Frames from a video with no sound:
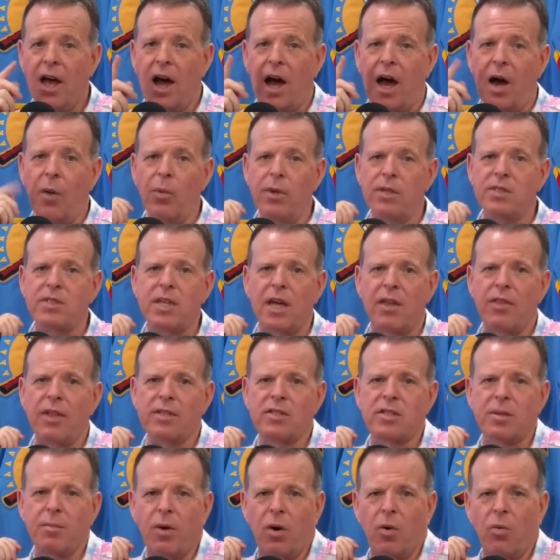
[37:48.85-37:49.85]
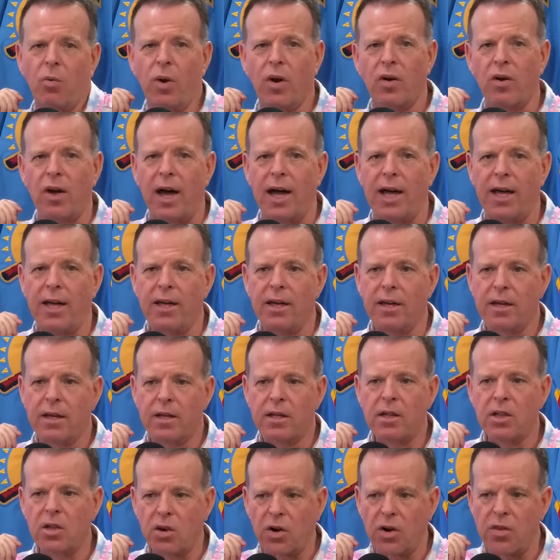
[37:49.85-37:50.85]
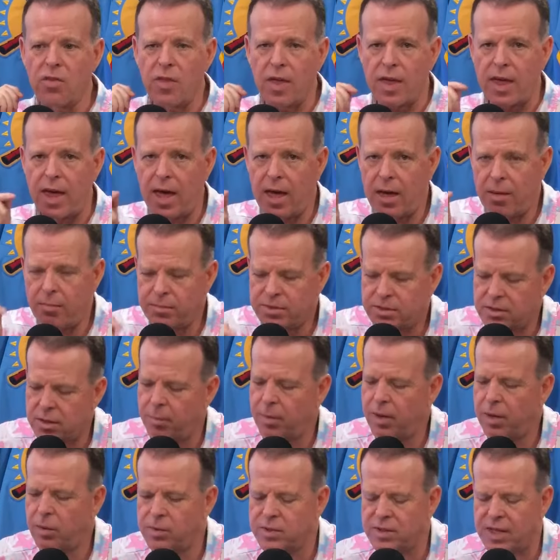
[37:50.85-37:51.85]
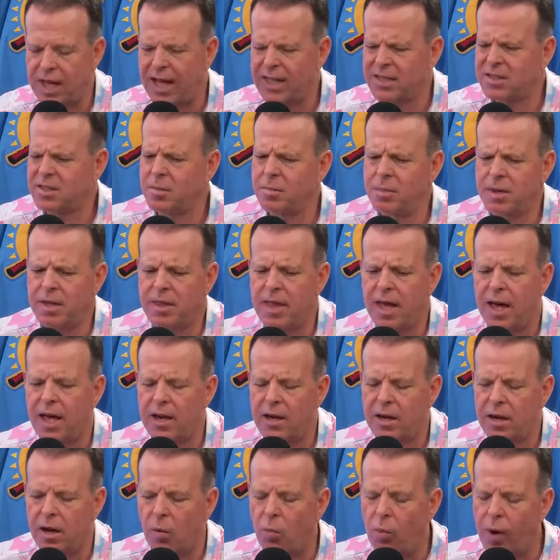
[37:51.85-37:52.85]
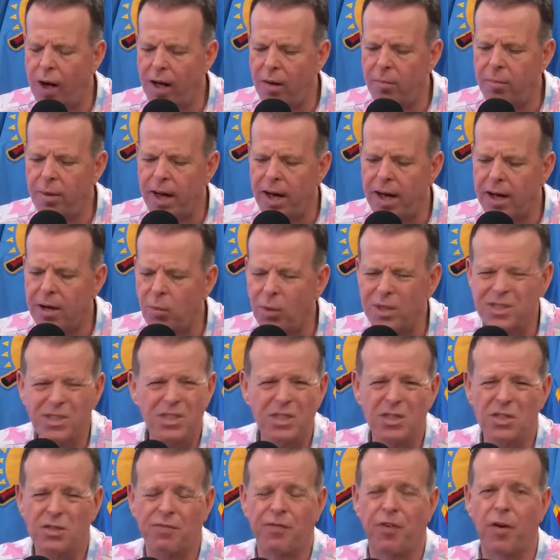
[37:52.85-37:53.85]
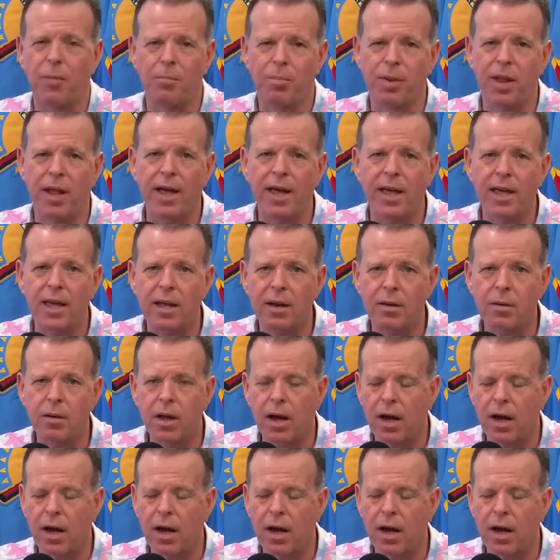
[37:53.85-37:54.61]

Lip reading: I will say this about where I learned the game. Somebody was asking me that a while back. It wasn't from playing it.